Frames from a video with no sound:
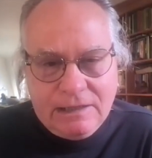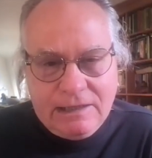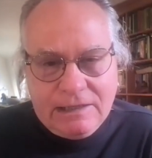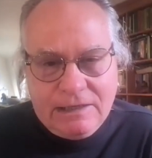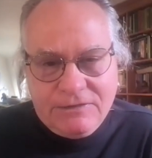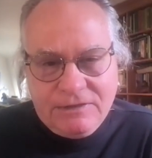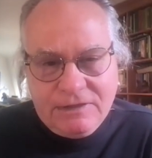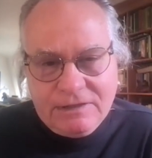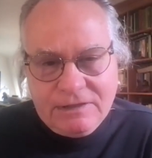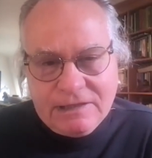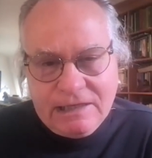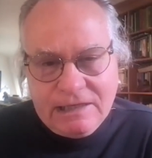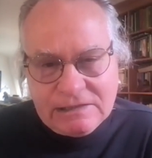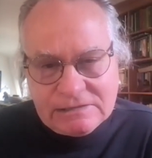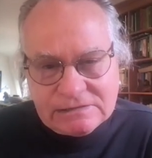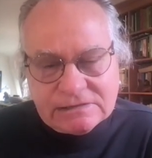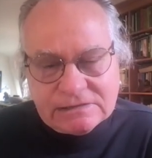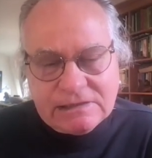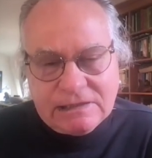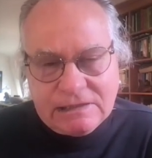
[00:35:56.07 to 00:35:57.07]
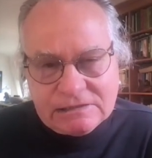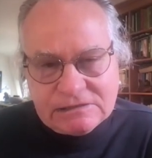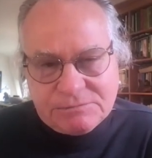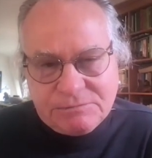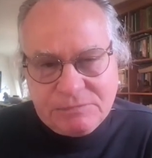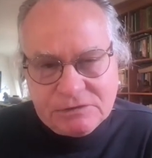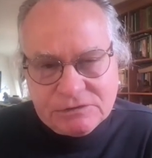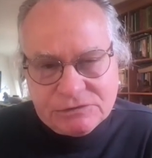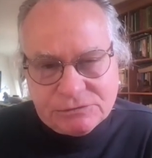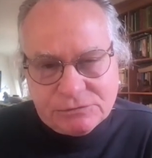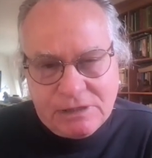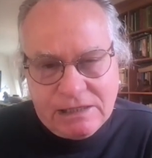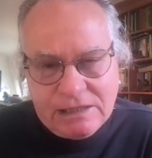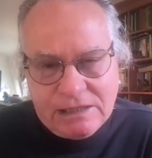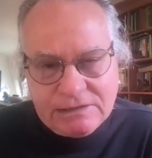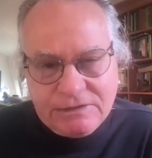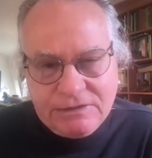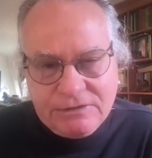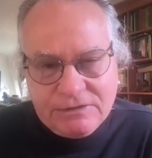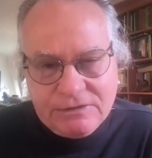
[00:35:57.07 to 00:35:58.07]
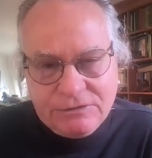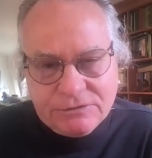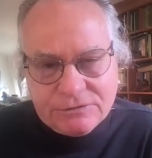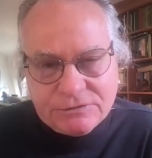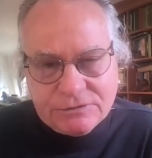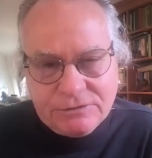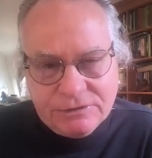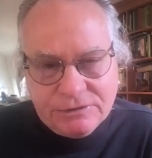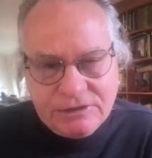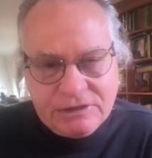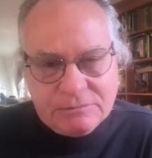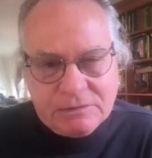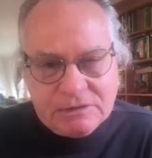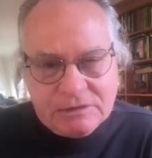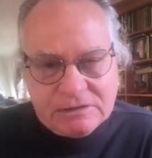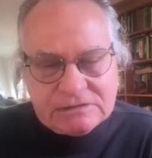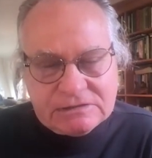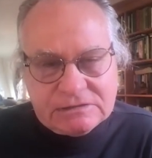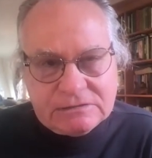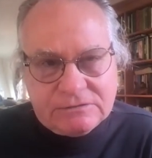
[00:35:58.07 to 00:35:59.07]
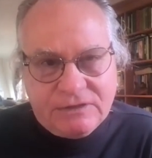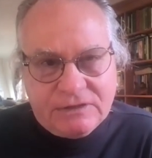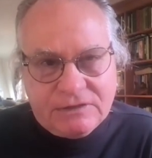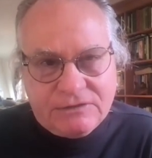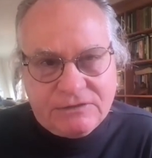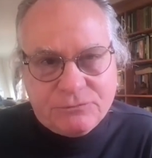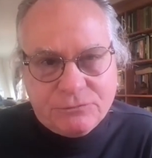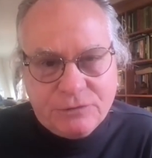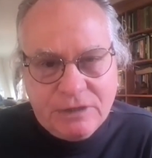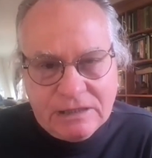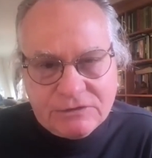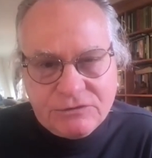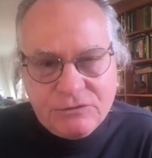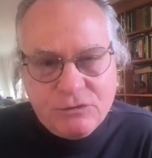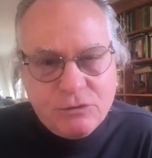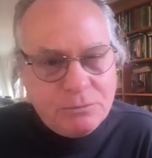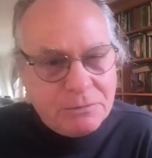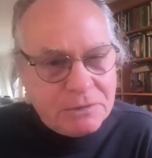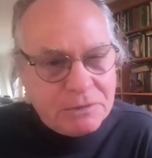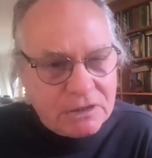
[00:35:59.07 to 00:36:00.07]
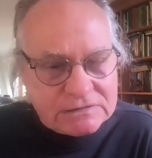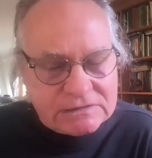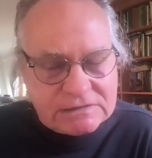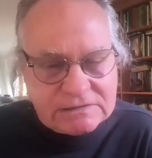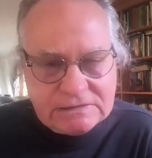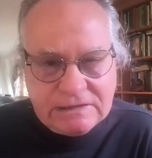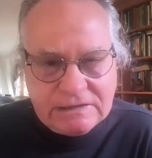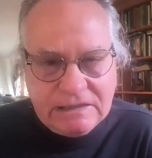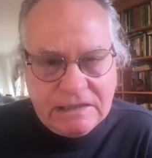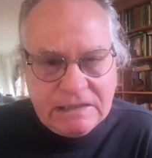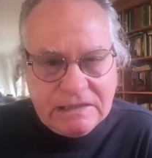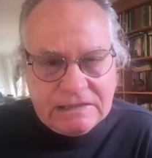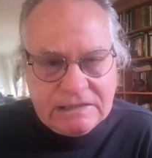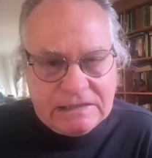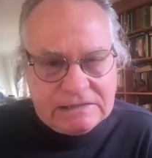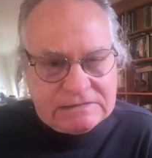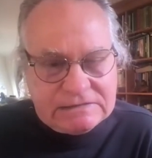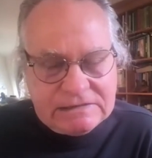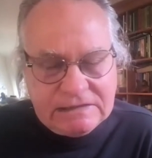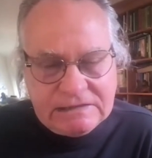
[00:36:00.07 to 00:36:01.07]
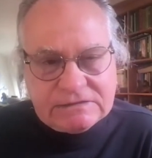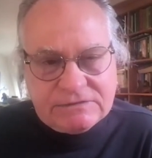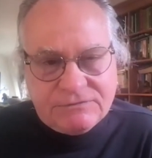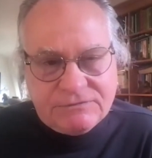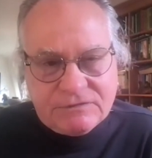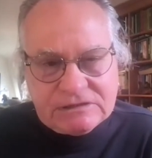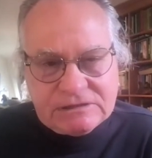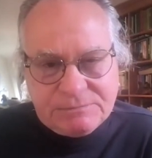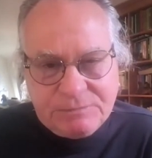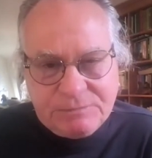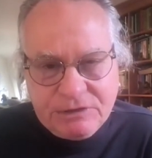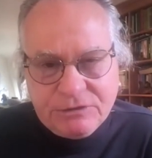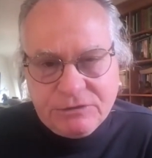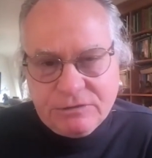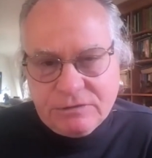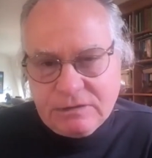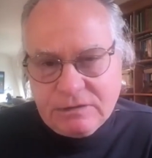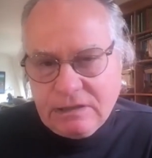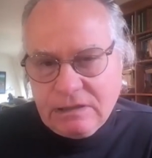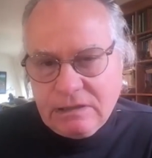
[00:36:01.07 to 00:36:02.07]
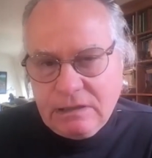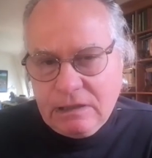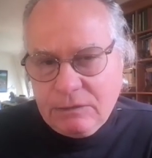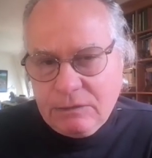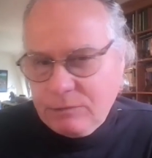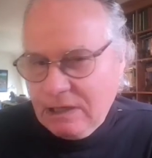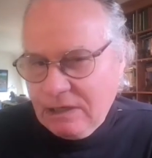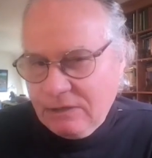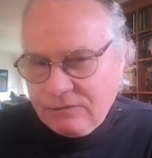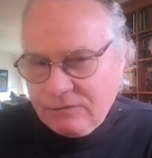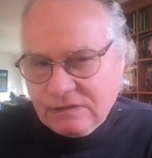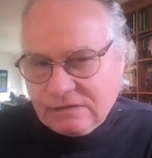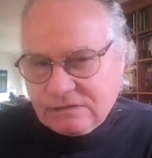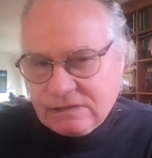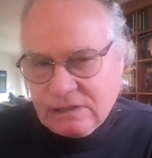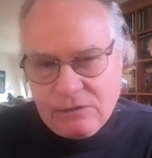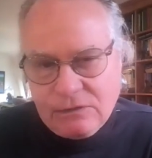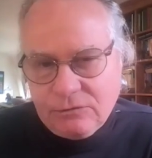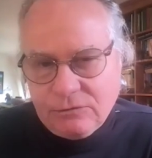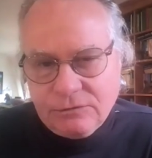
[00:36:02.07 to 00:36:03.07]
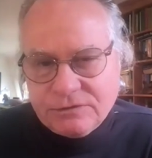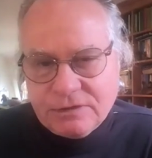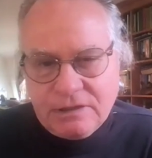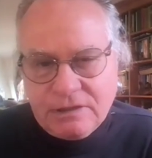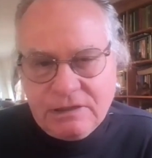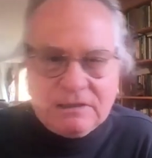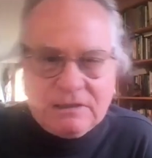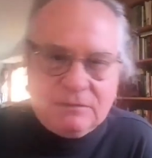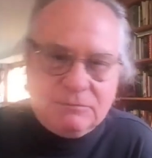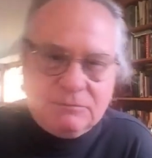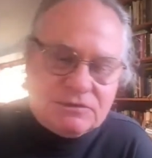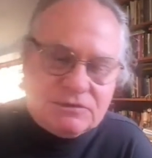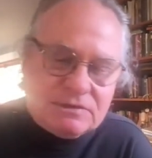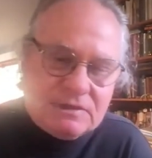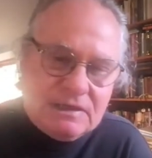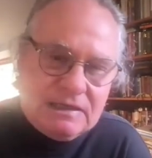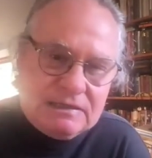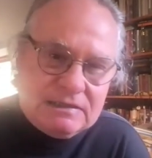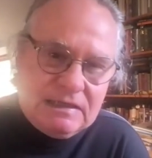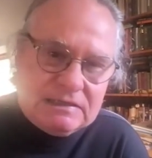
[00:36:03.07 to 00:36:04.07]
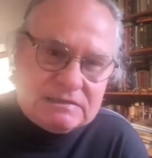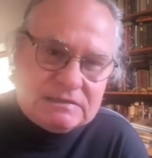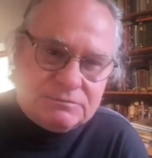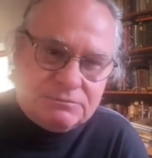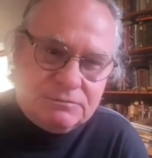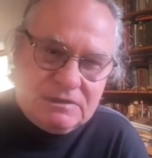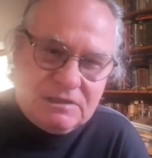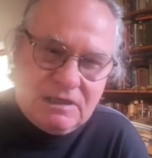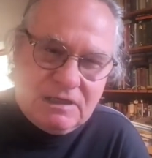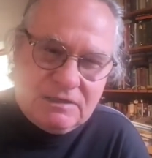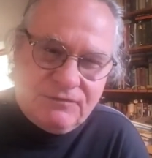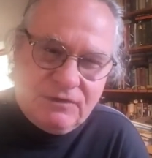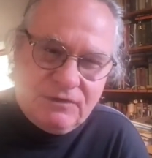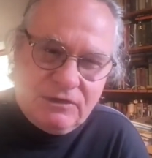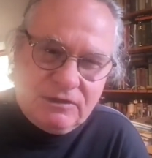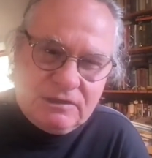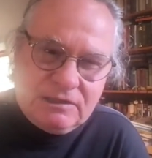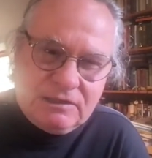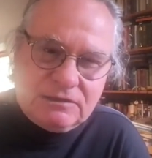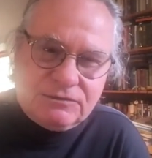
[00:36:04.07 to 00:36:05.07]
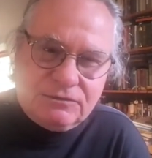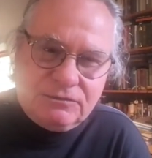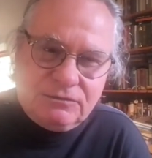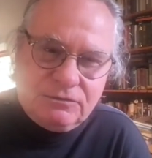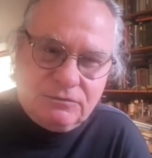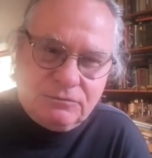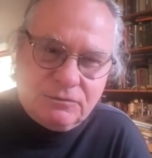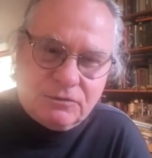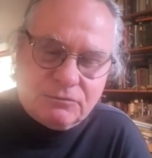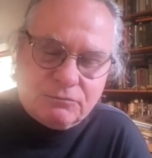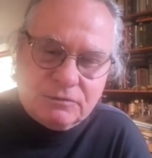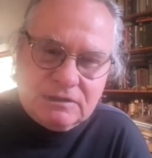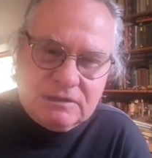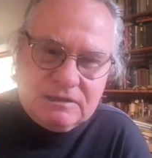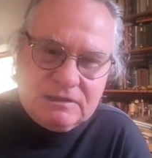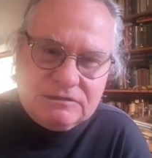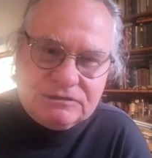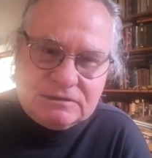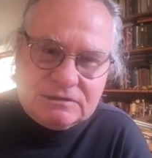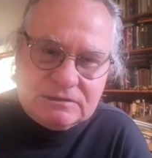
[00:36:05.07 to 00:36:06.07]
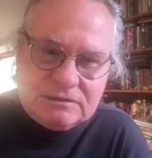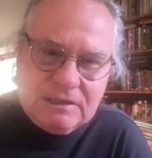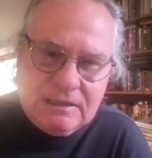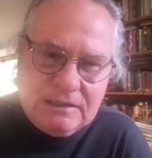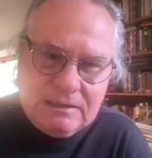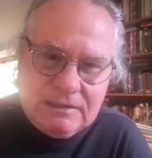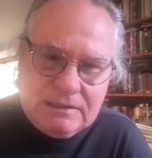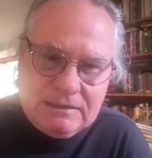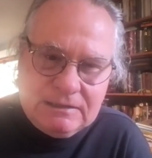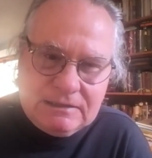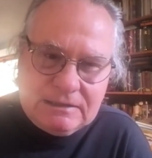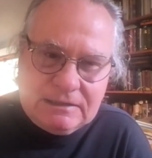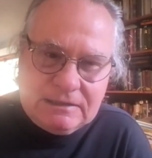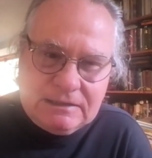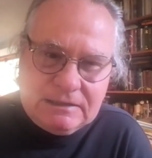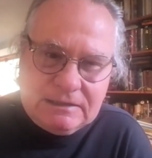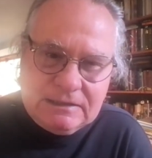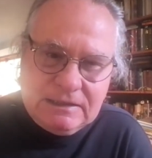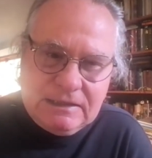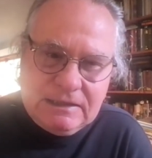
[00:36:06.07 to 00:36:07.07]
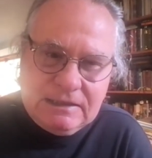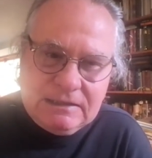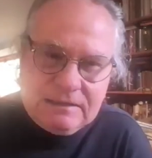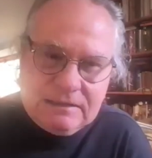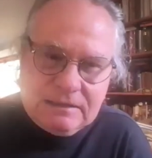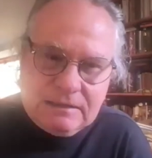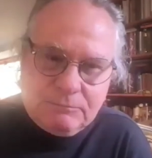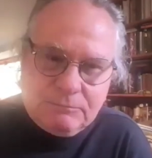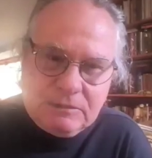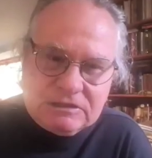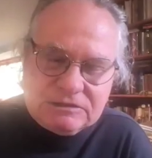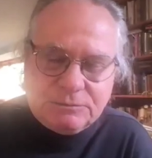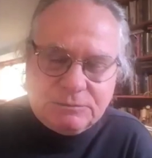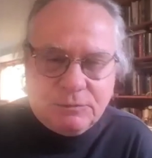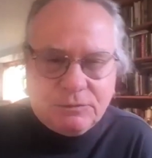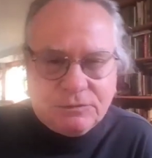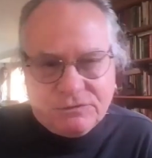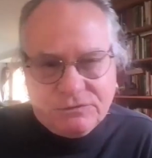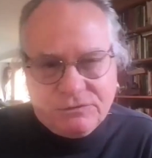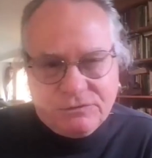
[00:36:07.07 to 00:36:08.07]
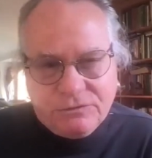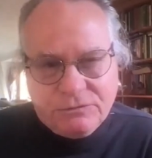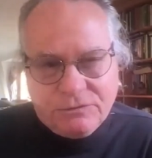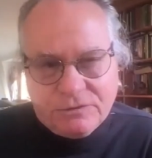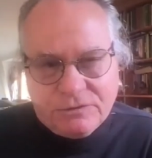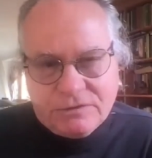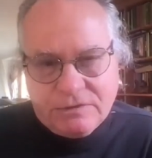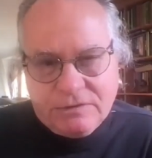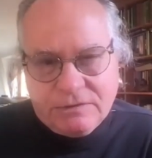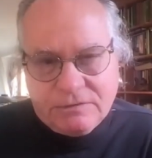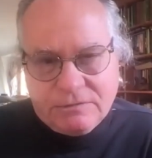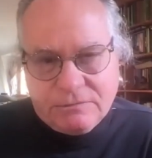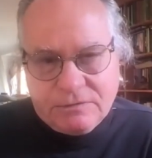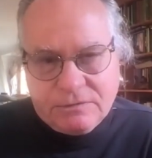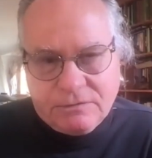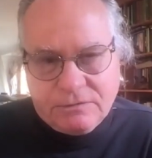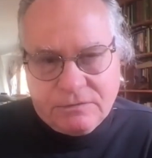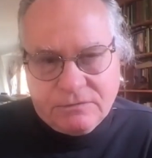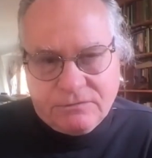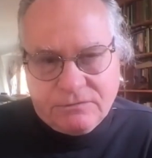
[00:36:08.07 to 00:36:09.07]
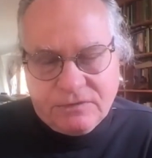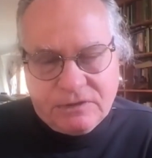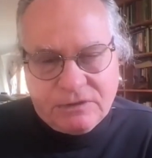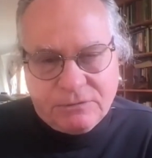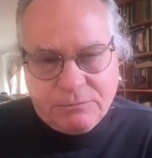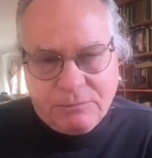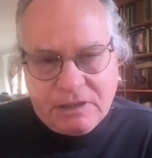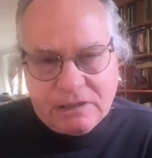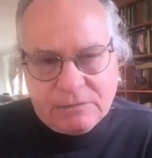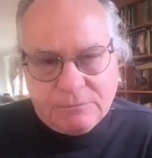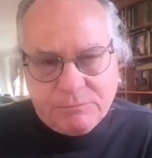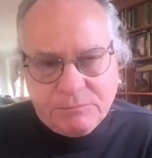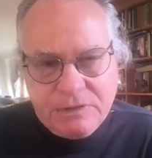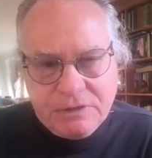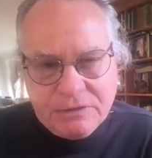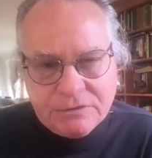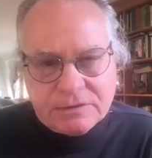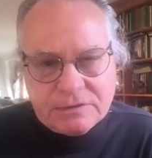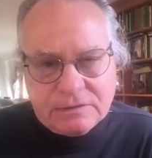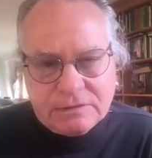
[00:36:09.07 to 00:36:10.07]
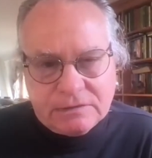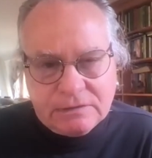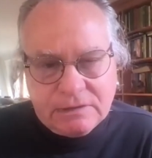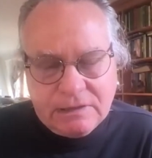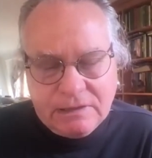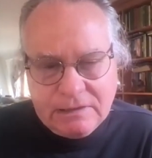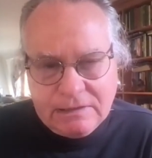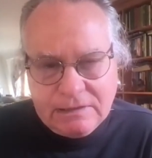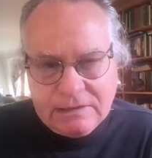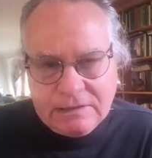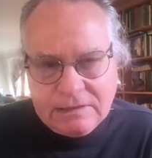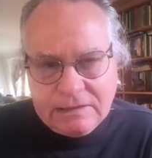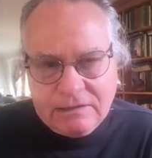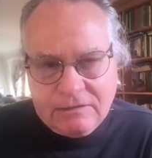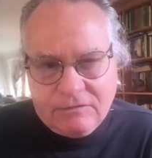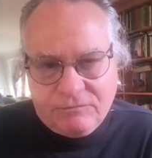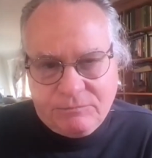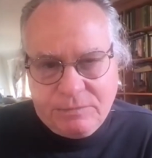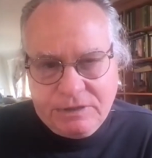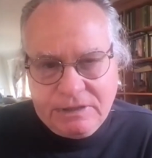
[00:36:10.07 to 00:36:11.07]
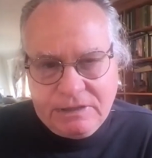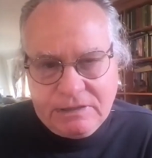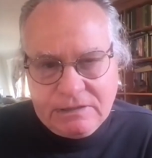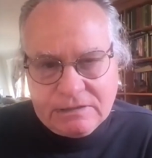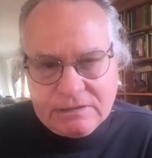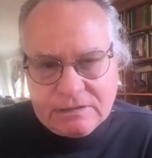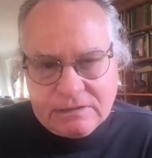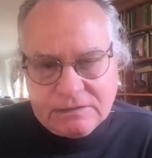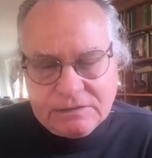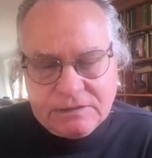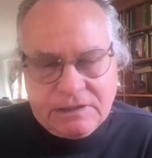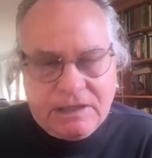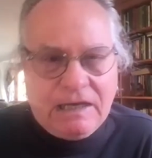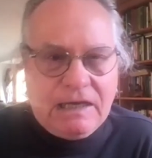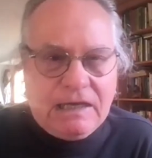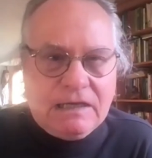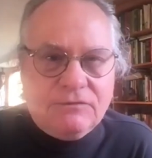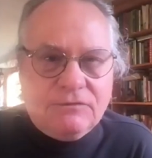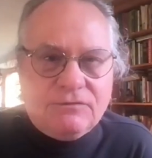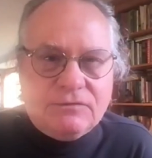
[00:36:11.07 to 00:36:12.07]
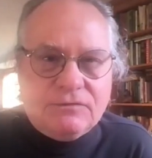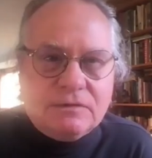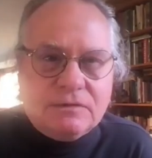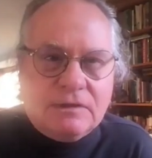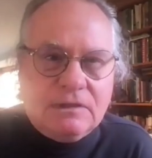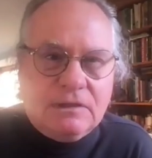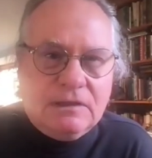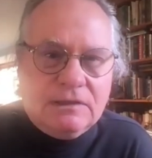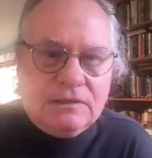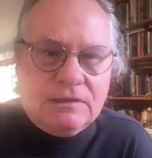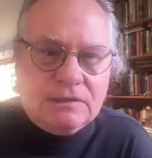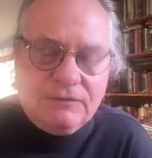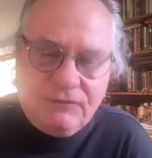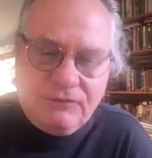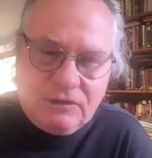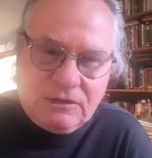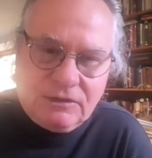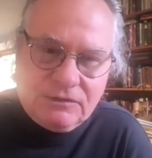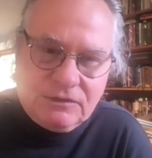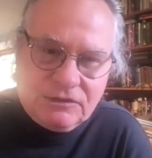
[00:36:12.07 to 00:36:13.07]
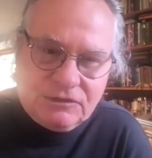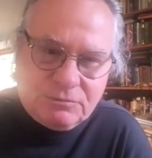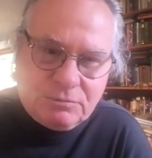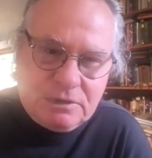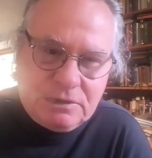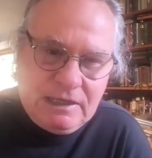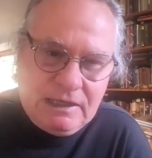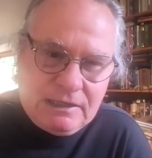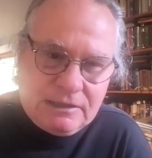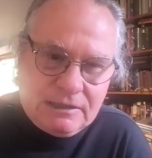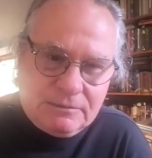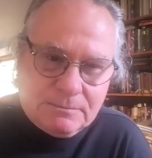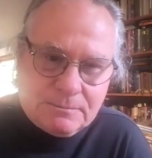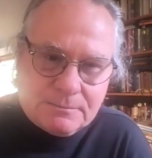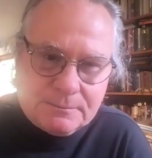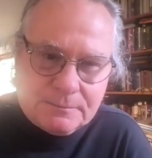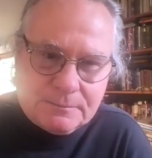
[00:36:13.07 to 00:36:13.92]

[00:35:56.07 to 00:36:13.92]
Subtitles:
And I think that's the kind of spirituality that you're talking about, Silvia, direct numinosity, a sense of the spirit around us at all times. That's really got very little to do with religion and much more to do with the fundamental miracle of being alive and living on this planet.